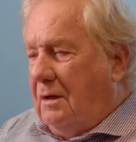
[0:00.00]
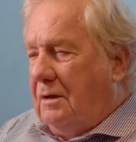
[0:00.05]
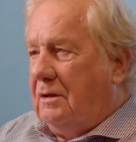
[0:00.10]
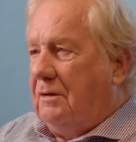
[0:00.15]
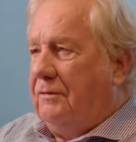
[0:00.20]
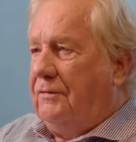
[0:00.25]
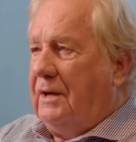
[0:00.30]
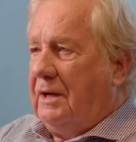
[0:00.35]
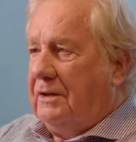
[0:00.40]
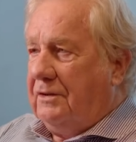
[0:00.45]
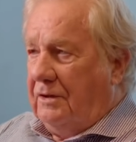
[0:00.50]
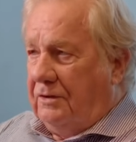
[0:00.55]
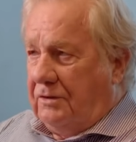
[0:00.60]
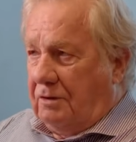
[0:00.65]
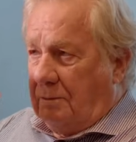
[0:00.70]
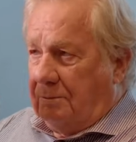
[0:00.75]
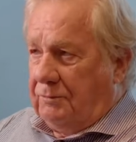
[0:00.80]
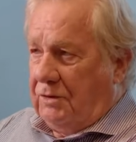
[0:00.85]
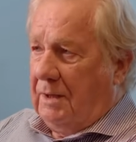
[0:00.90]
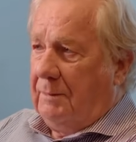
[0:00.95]
the fact is
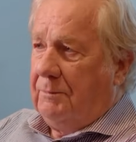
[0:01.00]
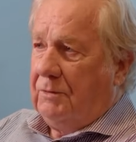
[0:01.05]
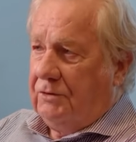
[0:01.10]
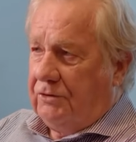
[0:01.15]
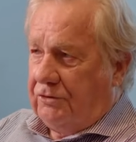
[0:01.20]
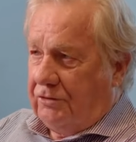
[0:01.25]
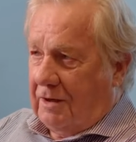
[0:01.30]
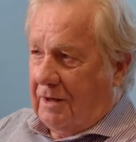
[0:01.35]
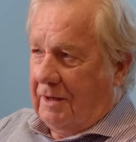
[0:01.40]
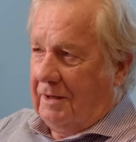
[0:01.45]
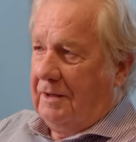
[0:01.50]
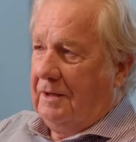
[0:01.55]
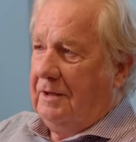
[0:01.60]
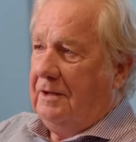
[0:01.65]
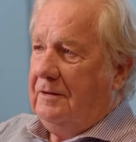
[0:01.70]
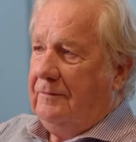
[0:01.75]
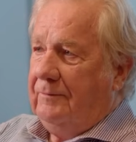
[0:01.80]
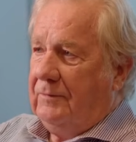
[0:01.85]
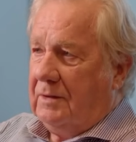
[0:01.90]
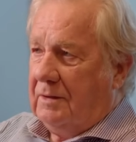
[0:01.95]
I'm
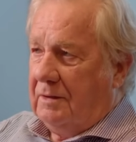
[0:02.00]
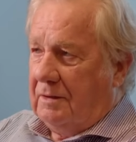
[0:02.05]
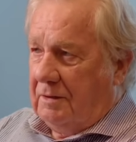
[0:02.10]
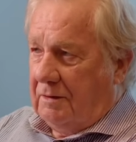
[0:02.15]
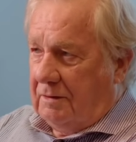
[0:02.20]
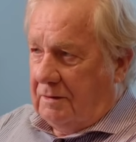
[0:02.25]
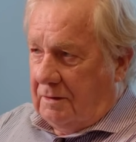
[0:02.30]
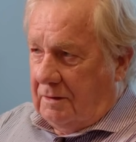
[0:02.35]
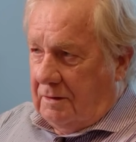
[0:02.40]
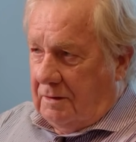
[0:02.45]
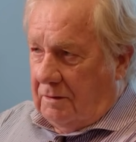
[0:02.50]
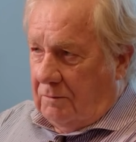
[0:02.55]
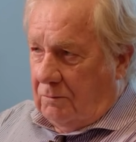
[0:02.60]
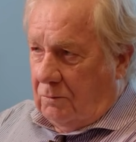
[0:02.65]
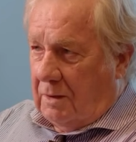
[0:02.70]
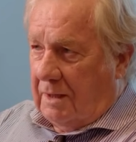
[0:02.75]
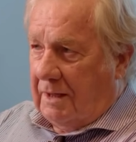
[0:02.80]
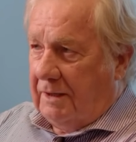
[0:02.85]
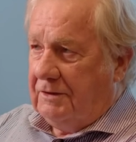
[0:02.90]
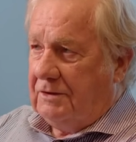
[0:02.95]
demonstrating that the
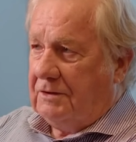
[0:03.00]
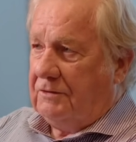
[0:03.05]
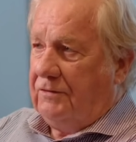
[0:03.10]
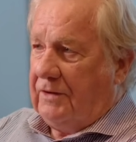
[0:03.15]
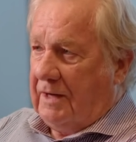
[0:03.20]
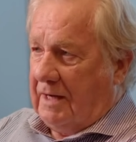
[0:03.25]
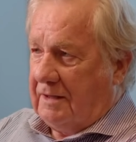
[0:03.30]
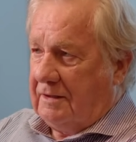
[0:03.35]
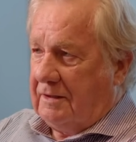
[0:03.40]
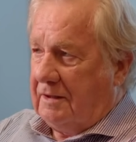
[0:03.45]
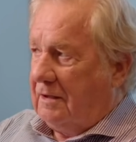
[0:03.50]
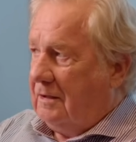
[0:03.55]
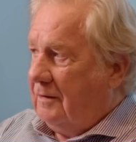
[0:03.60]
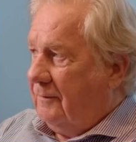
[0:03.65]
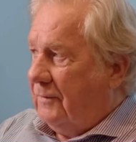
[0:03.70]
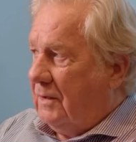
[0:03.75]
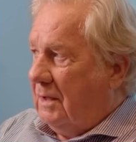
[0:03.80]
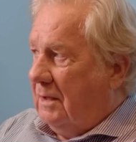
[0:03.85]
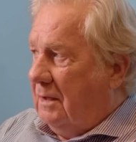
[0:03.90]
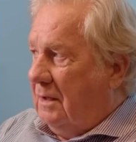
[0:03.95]
waste factor,
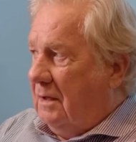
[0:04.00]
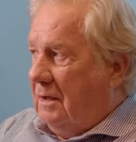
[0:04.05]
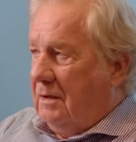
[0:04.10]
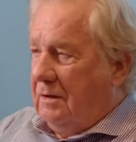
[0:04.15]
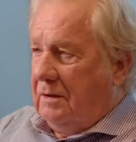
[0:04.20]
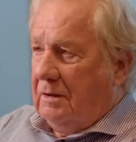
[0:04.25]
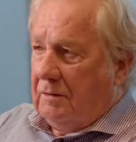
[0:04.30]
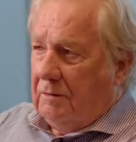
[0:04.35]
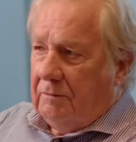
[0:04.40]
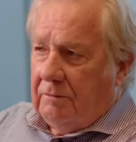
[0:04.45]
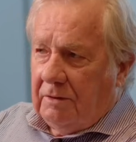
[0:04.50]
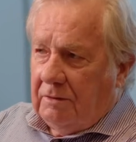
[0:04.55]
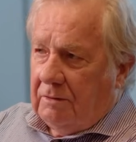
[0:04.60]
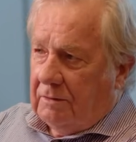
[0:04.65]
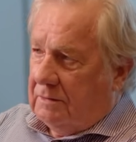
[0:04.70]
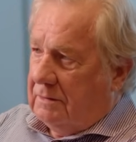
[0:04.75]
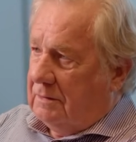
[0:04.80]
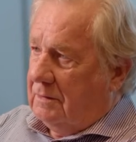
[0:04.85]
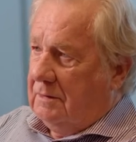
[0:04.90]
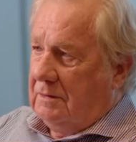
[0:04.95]
you know, we've
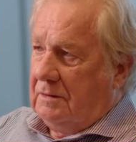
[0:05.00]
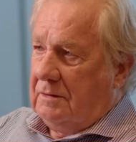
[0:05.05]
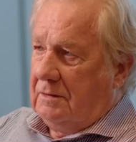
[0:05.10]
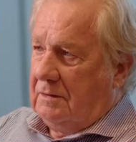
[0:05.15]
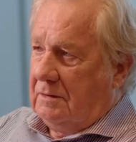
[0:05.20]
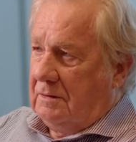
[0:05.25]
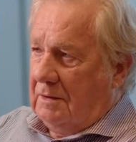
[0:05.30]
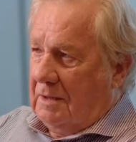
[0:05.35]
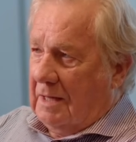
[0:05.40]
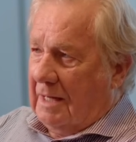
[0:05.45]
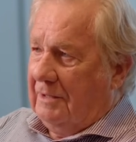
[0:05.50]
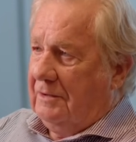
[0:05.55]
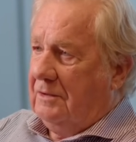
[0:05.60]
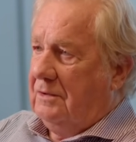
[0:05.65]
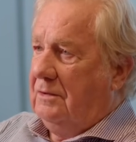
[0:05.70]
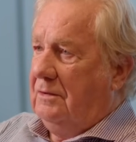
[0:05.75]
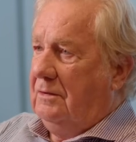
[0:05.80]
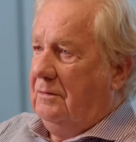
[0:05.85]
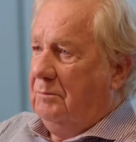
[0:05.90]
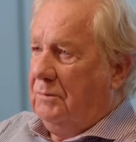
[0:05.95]
got $8
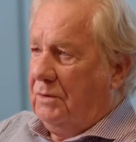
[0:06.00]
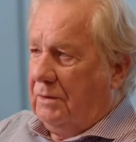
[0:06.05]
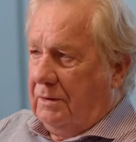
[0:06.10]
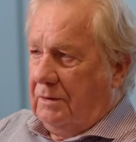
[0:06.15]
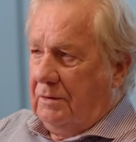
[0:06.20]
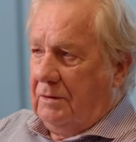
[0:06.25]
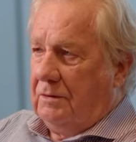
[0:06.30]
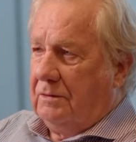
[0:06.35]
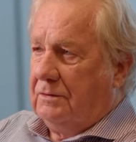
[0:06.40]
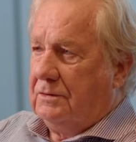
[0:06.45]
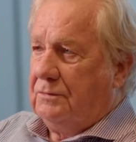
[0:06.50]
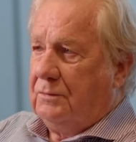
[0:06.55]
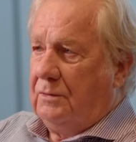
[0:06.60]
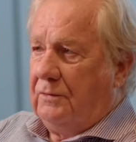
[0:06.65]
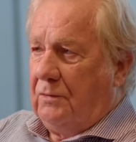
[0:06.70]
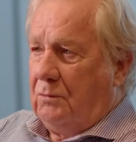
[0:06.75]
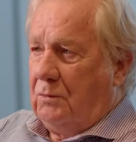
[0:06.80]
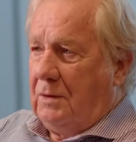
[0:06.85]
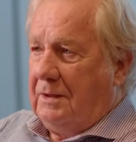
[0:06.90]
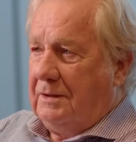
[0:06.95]
million worth
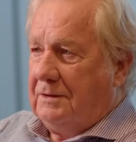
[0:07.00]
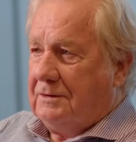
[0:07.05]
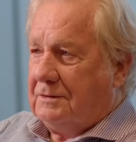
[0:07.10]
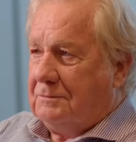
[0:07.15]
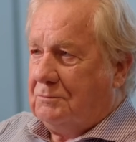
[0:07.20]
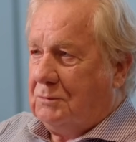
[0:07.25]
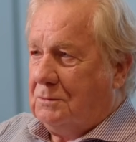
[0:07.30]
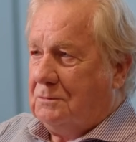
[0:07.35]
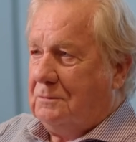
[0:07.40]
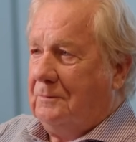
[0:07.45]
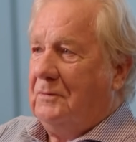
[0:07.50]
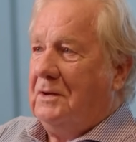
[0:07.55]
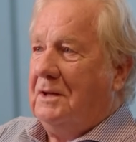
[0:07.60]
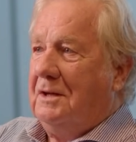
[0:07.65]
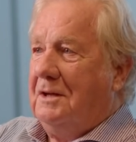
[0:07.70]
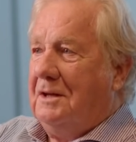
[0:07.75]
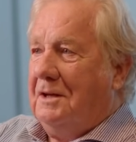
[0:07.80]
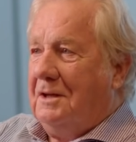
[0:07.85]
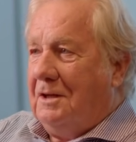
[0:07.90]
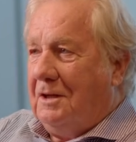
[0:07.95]
of waste. Well,
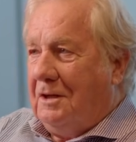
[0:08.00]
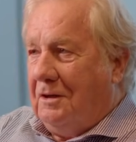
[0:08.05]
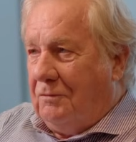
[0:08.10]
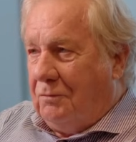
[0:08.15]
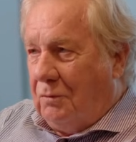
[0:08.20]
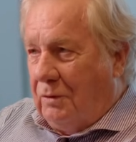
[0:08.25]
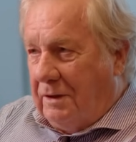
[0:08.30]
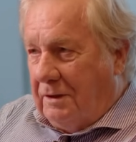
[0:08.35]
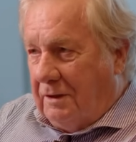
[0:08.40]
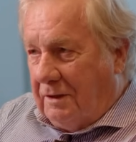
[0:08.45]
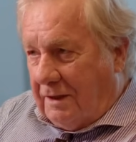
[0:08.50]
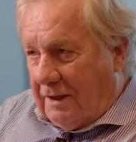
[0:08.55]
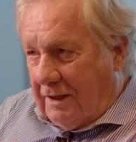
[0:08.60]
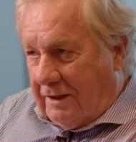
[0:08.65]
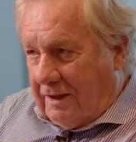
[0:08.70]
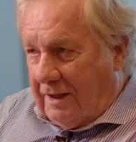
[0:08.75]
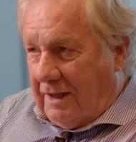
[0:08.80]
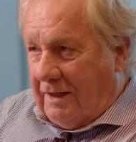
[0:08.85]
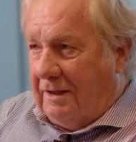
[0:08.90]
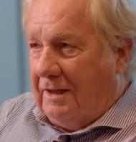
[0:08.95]
if we can
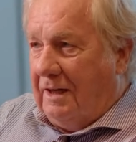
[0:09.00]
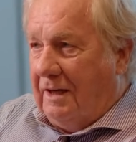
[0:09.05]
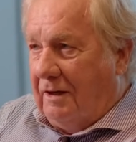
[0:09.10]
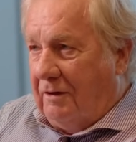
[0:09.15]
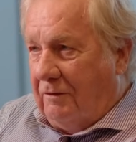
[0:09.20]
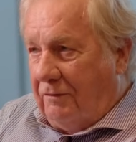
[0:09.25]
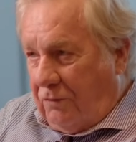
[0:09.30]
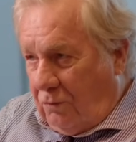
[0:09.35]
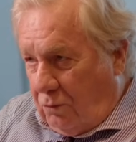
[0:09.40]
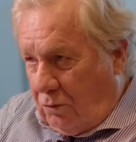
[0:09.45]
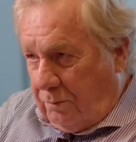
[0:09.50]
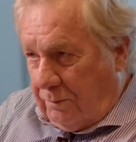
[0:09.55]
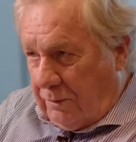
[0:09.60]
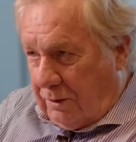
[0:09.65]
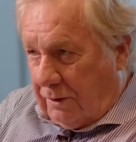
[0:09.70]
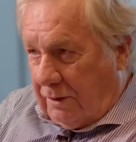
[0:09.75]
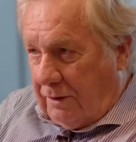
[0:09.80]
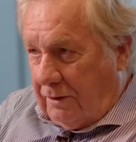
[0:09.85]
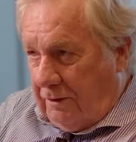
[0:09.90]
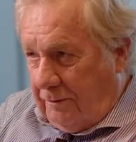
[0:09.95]
get that down to $4
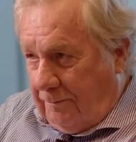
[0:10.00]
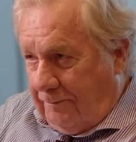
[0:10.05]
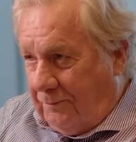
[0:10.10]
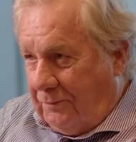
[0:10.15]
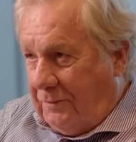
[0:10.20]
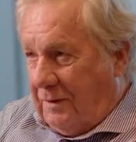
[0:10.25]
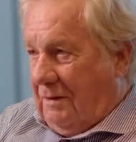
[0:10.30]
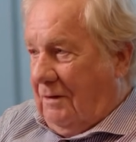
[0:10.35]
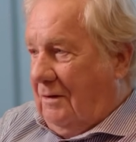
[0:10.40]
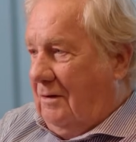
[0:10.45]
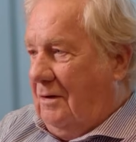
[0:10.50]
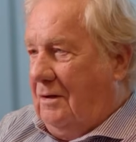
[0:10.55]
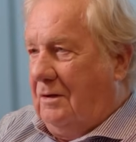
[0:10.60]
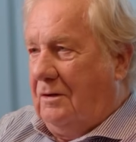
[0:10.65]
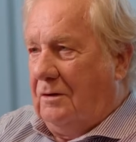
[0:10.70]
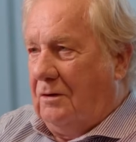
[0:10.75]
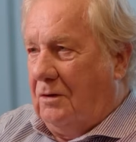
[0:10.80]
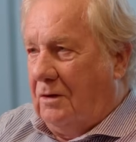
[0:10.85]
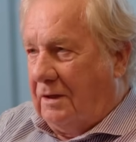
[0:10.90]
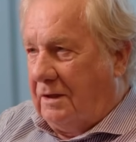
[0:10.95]
million, right,
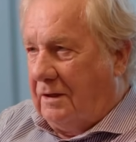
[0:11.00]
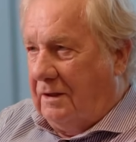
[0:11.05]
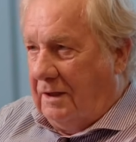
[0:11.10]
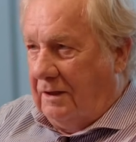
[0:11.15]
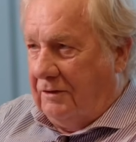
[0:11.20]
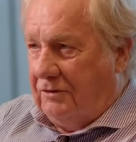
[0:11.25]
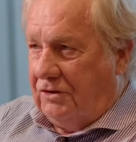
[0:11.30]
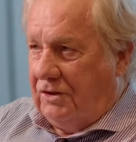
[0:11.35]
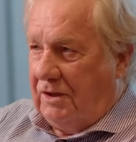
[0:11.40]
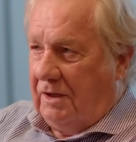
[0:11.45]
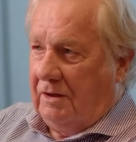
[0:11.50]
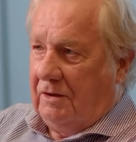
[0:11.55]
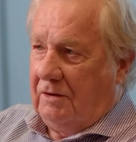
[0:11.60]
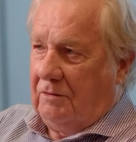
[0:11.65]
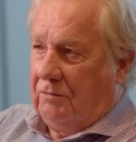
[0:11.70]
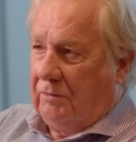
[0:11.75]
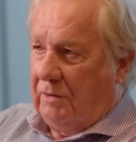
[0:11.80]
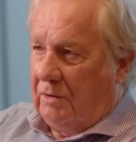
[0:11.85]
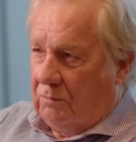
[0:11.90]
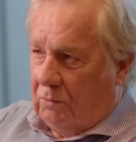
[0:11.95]
I can then share
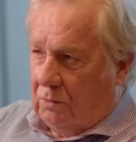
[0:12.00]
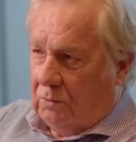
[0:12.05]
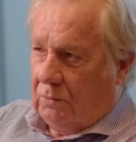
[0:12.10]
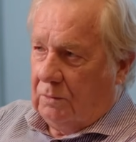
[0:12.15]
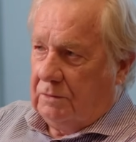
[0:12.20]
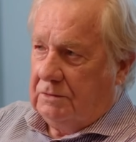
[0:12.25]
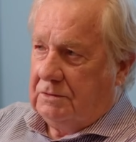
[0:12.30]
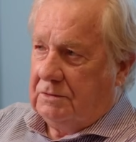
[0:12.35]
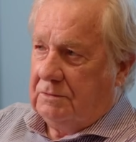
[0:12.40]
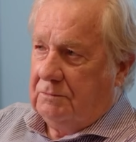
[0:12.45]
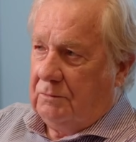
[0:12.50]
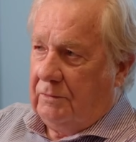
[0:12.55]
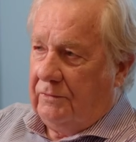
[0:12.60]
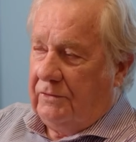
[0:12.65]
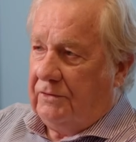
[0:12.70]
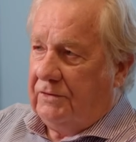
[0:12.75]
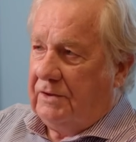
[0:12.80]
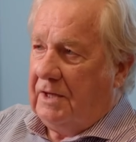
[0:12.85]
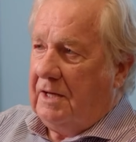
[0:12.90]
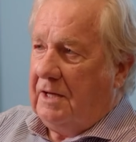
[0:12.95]
the rewards with
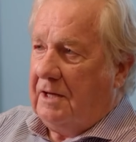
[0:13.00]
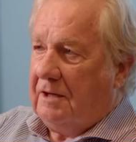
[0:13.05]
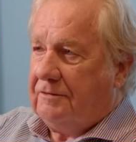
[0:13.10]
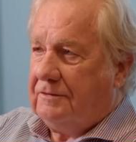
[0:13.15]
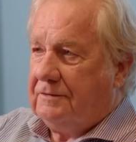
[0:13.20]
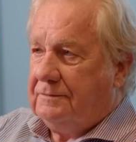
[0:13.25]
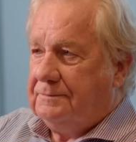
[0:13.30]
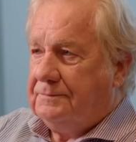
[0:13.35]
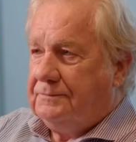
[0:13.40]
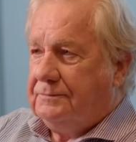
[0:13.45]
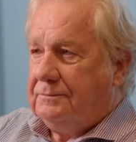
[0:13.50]
the staff.